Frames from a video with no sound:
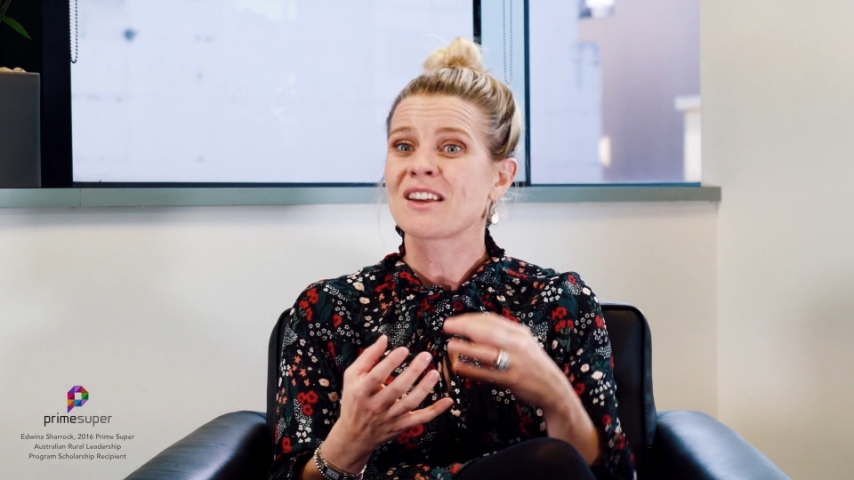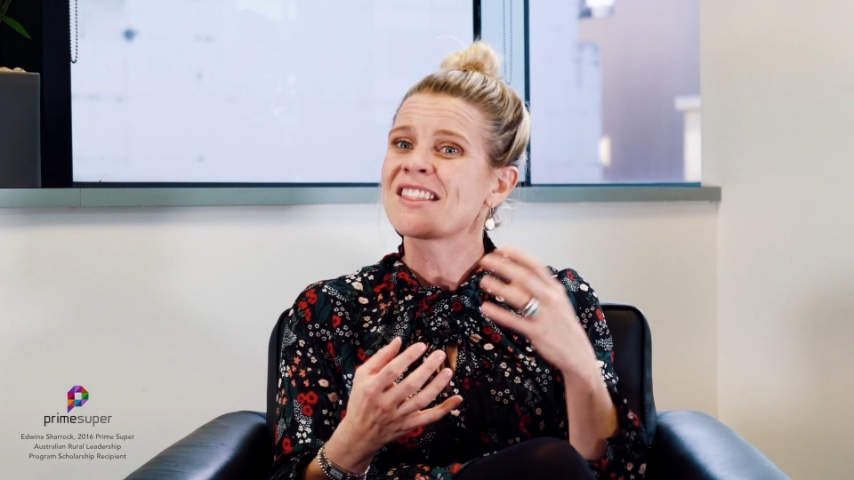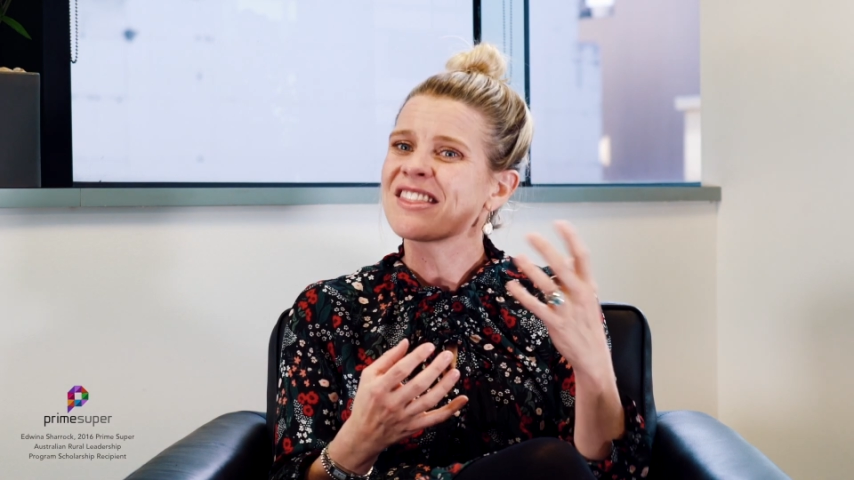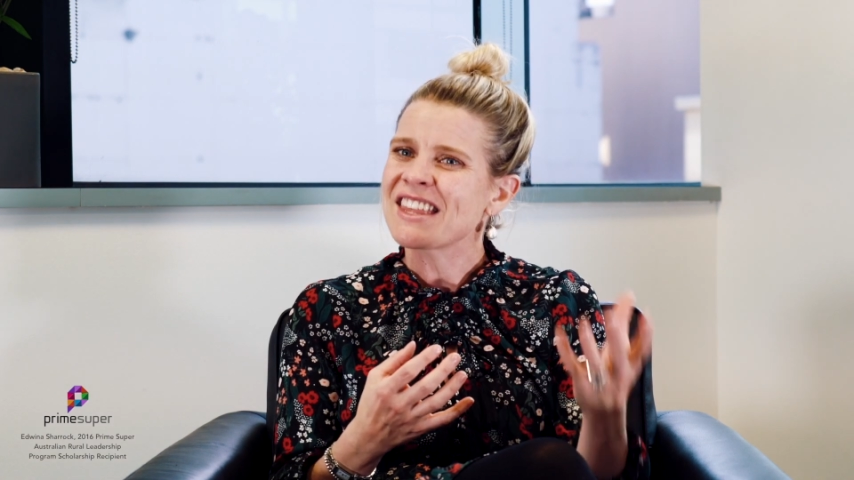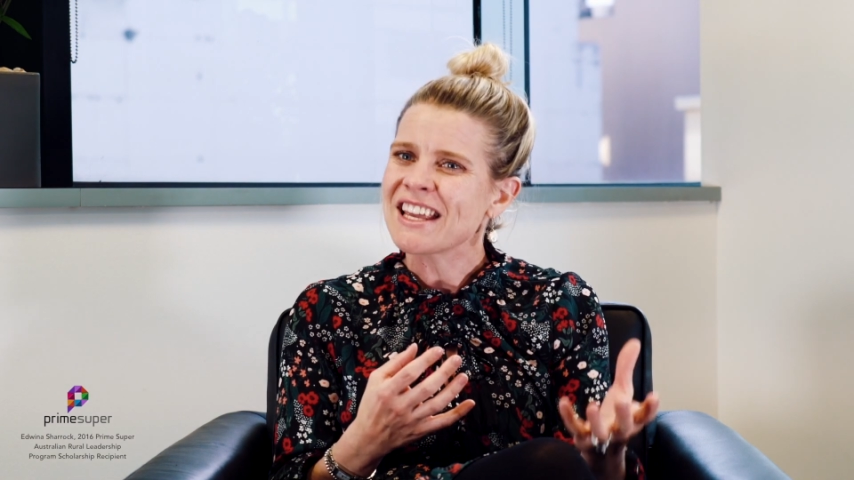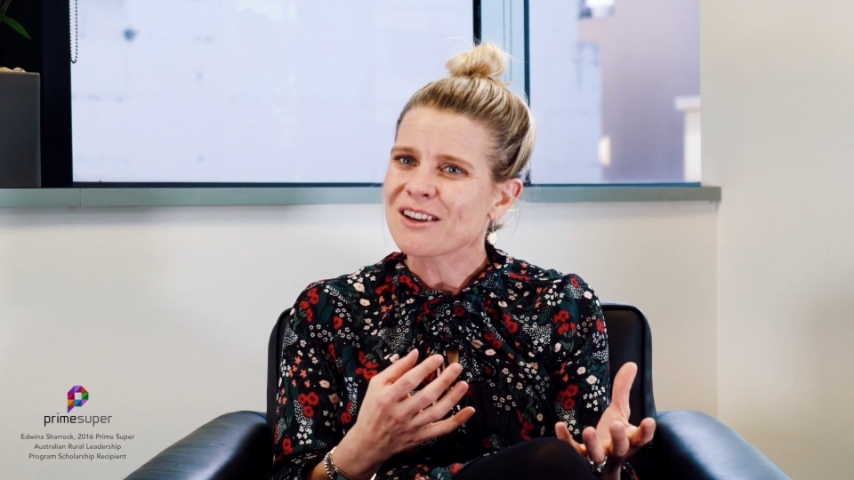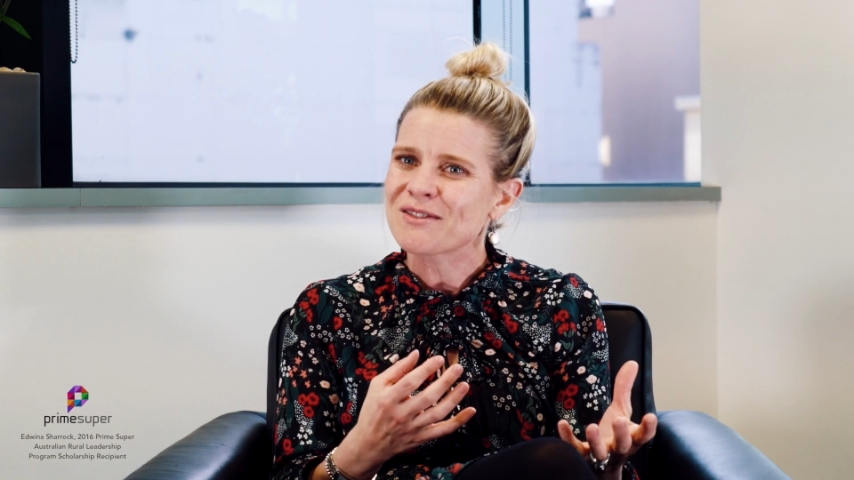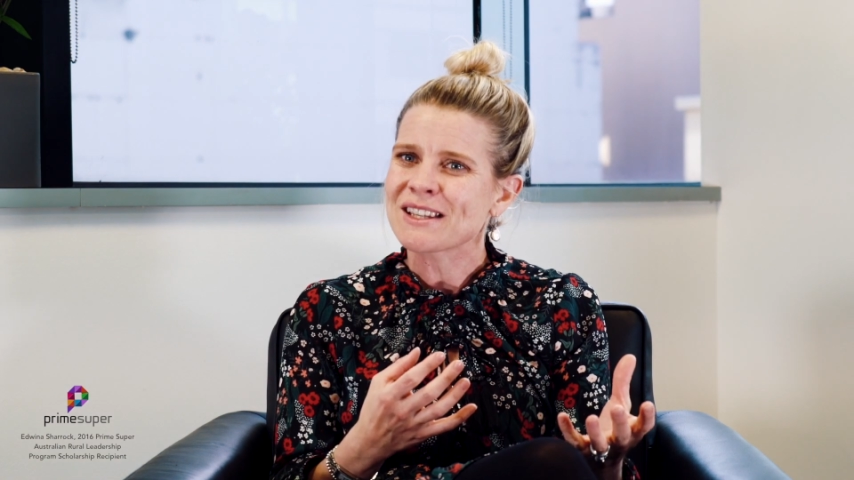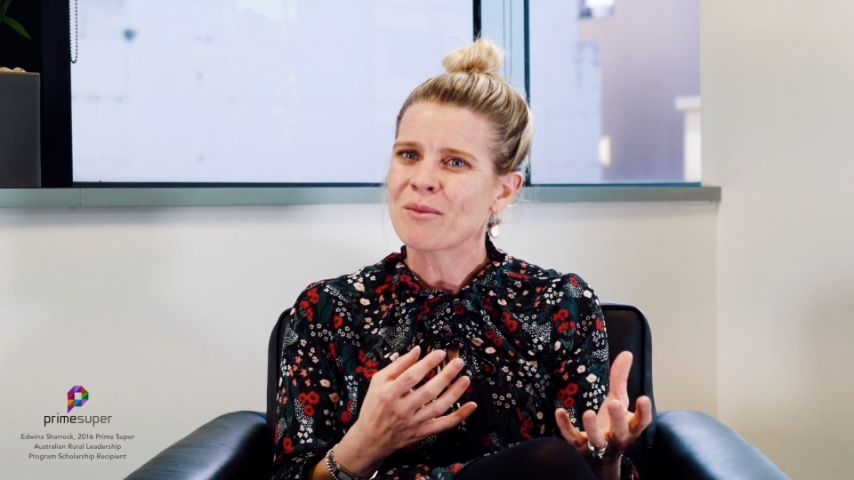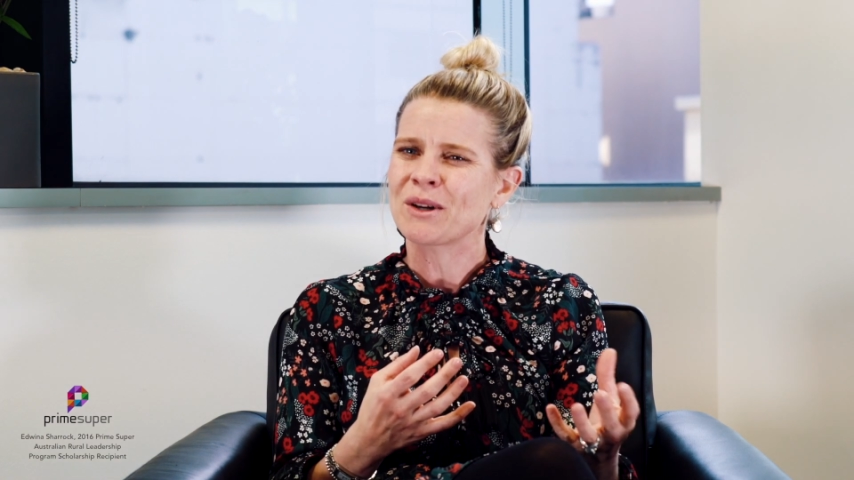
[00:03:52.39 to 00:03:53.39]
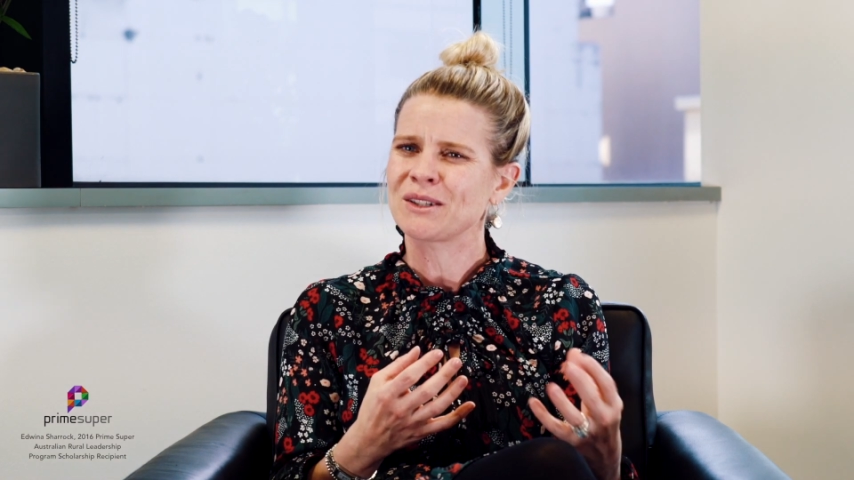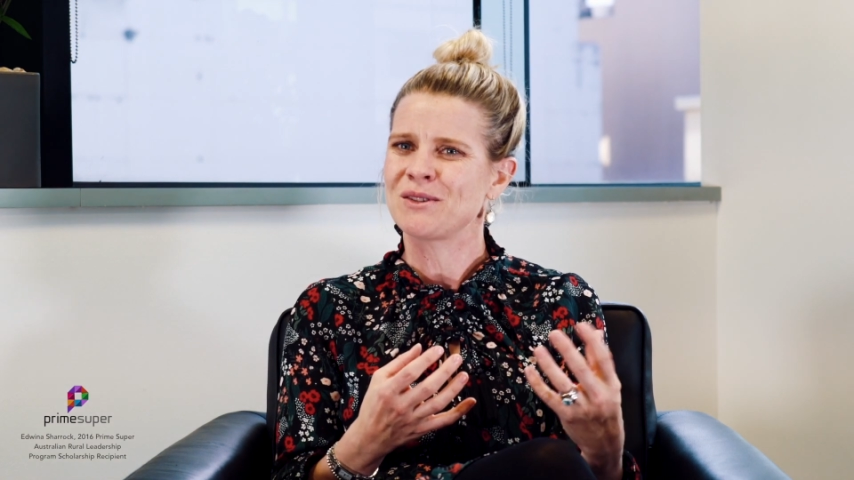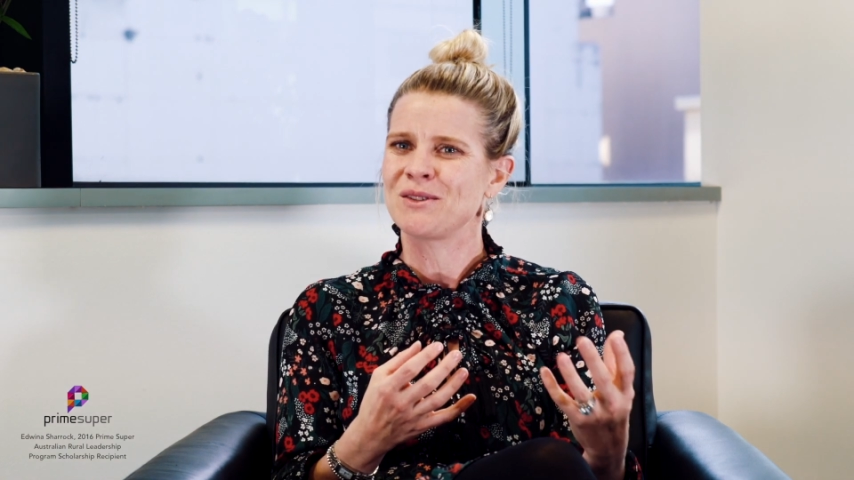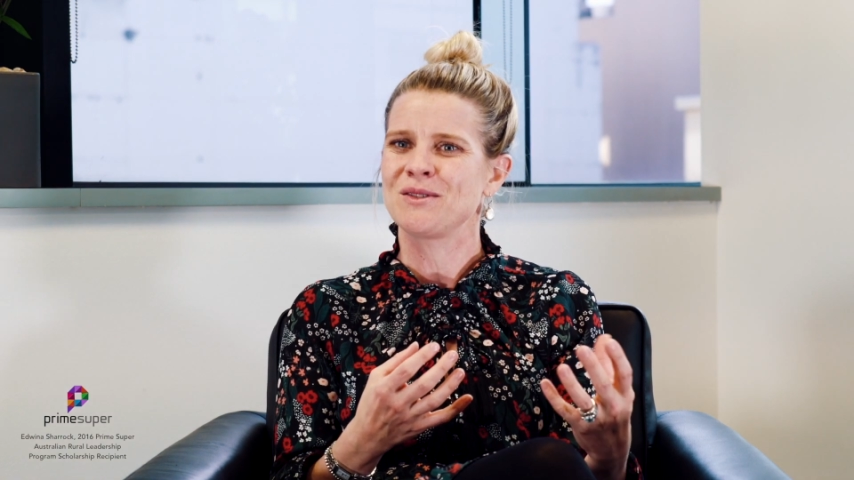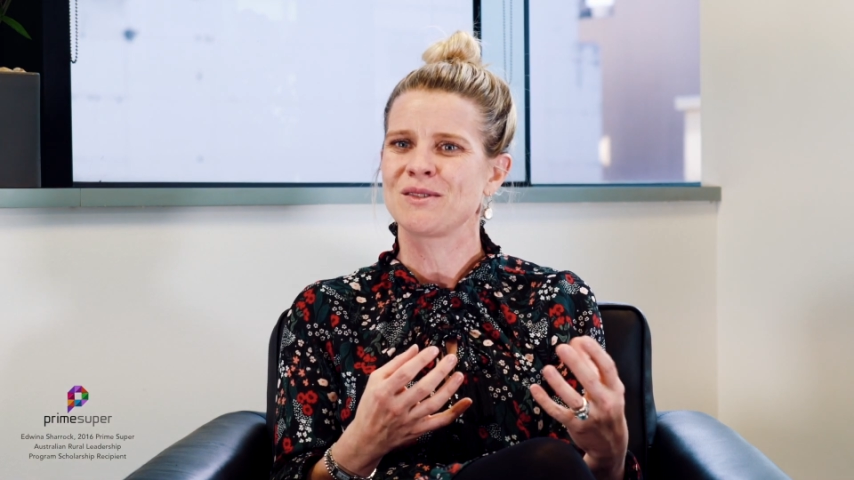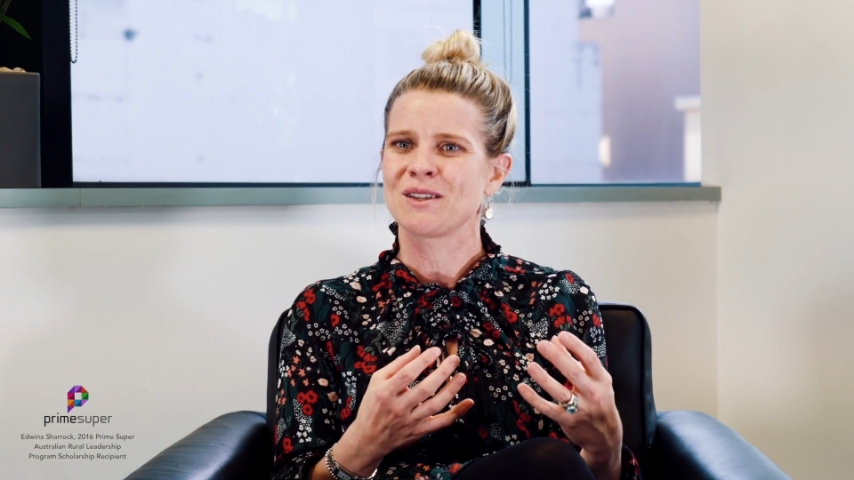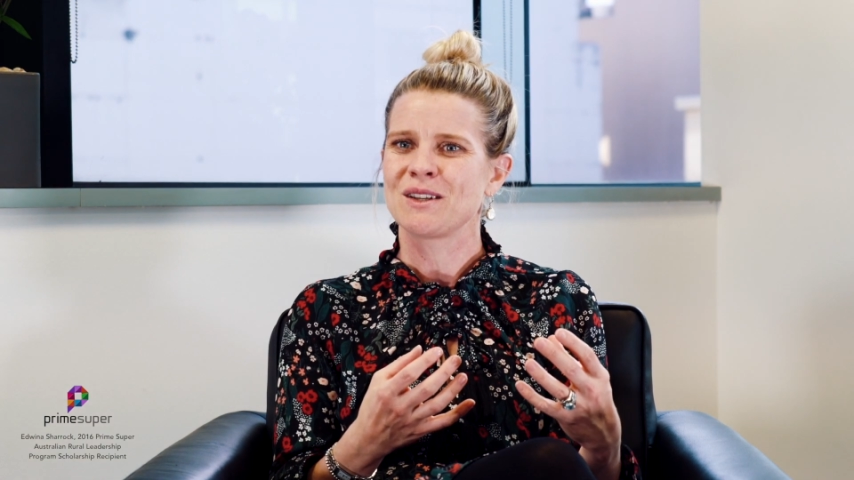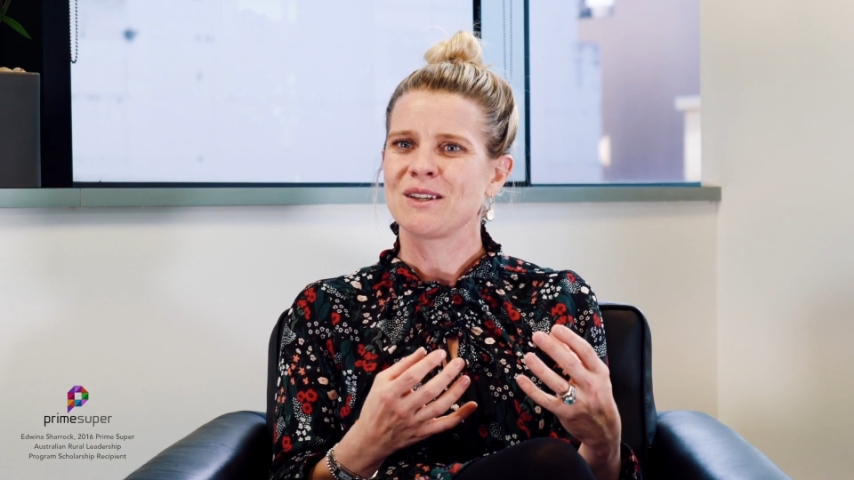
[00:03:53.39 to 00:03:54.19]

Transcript: can think of someone who's